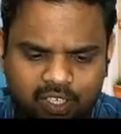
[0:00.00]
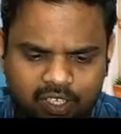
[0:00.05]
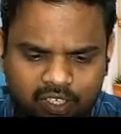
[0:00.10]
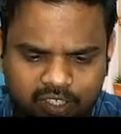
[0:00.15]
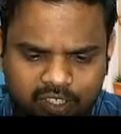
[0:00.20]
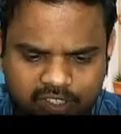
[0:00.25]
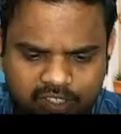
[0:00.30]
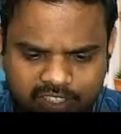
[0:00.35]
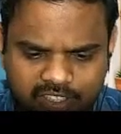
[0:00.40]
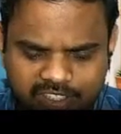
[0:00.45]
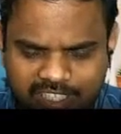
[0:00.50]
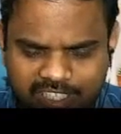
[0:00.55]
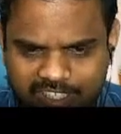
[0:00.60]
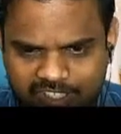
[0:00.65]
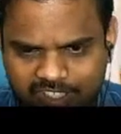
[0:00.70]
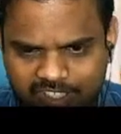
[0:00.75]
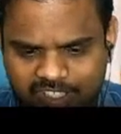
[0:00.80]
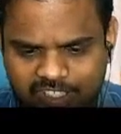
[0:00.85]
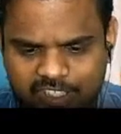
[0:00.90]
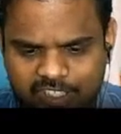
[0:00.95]
It is the
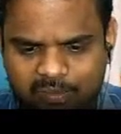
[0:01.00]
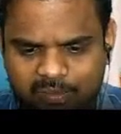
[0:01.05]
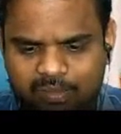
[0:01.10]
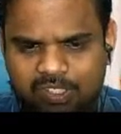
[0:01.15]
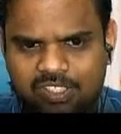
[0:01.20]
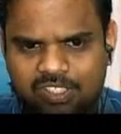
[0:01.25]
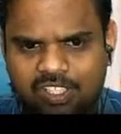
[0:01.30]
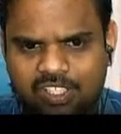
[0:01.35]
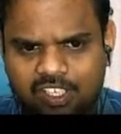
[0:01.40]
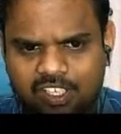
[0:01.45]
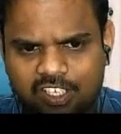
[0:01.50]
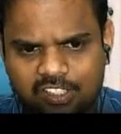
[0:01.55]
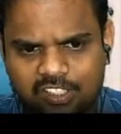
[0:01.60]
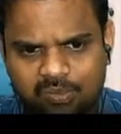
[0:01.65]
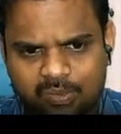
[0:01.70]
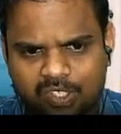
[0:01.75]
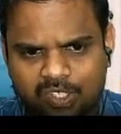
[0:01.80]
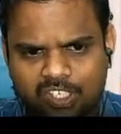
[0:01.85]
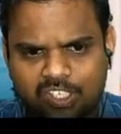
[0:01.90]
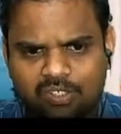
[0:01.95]
saturation pressure
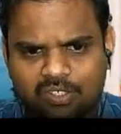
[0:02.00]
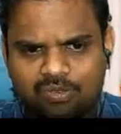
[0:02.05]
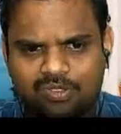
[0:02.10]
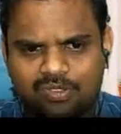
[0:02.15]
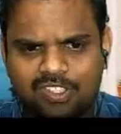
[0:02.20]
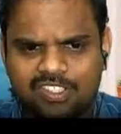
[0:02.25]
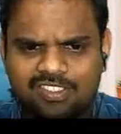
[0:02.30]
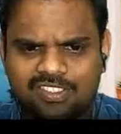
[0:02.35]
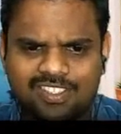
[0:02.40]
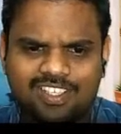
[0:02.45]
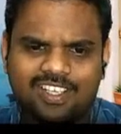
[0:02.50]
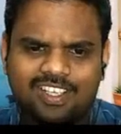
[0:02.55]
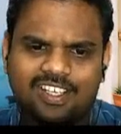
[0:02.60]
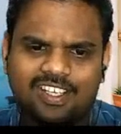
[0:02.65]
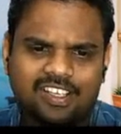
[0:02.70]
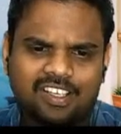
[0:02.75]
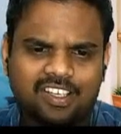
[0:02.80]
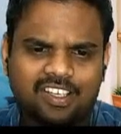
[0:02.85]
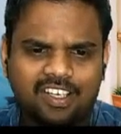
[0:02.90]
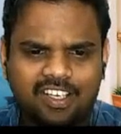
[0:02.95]
corresponding to this
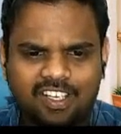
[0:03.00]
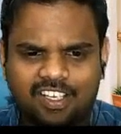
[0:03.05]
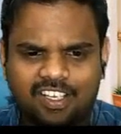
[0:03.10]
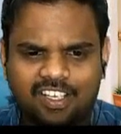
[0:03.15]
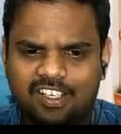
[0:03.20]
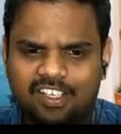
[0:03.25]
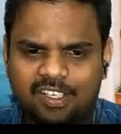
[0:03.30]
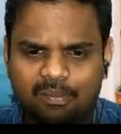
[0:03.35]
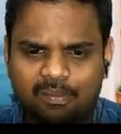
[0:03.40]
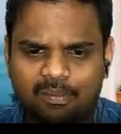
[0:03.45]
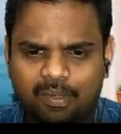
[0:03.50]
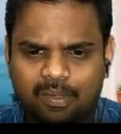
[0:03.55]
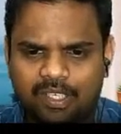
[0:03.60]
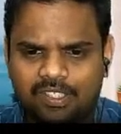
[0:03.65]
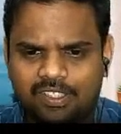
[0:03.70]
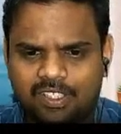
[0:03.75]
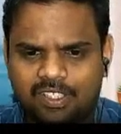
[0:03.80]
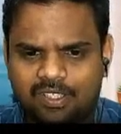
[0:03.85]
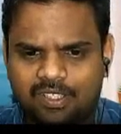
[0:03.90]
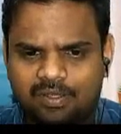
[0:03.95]
critical
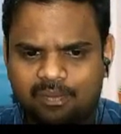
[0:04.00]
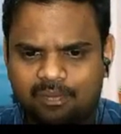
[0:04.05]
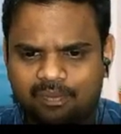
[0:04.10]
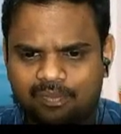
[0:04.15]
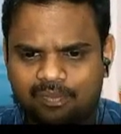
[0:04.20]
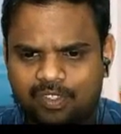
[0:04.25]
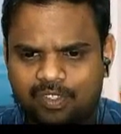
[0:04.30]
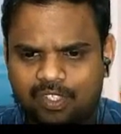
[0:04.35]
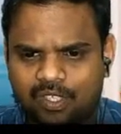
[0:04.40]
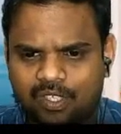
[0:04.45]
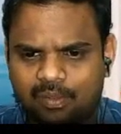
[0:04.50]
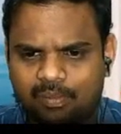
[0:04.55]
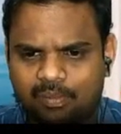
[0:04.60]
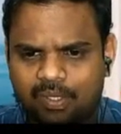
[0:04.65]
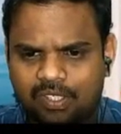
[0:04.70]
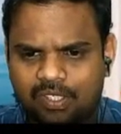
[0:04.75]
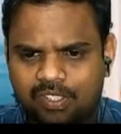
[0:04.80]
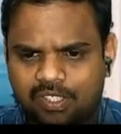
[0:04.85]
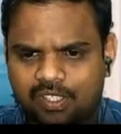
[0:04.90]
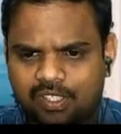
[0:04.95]
temperature. Okay,
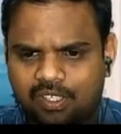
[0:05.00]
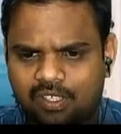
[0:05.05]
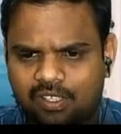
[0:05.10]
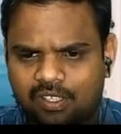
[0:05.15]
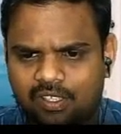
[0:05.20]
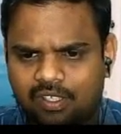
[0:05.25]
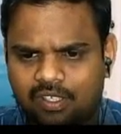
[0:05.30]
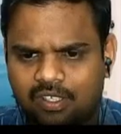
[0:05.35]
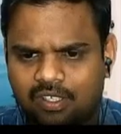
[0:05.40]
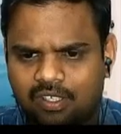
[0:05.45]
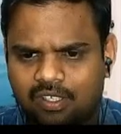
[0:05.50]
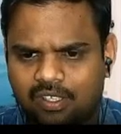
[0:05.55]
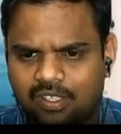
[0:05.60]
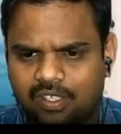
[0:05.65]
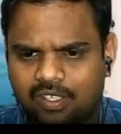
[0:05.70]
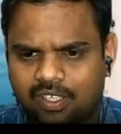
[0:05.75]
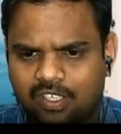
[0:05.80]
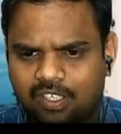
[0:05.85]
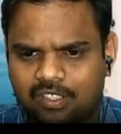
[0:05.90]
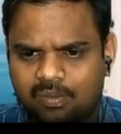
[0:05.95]
pressure
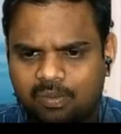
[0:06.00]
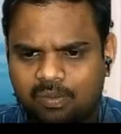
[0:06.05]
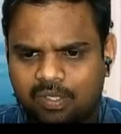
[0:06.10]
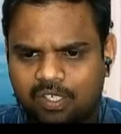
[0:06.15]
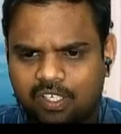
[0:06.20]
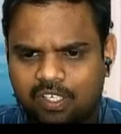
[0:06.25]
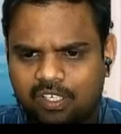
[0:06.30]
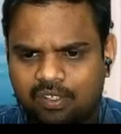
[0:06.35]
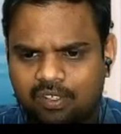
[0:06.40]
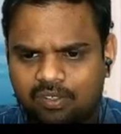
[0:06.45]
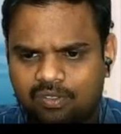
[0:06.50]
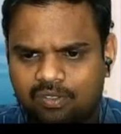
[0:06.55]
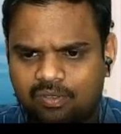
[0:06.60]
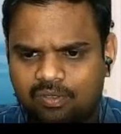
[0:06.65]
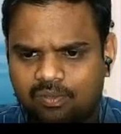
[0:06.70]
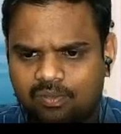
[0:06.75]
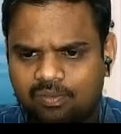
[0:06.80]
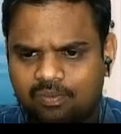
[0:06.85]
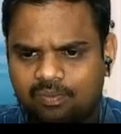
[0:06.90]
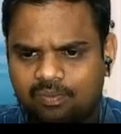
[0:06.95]
corresponding to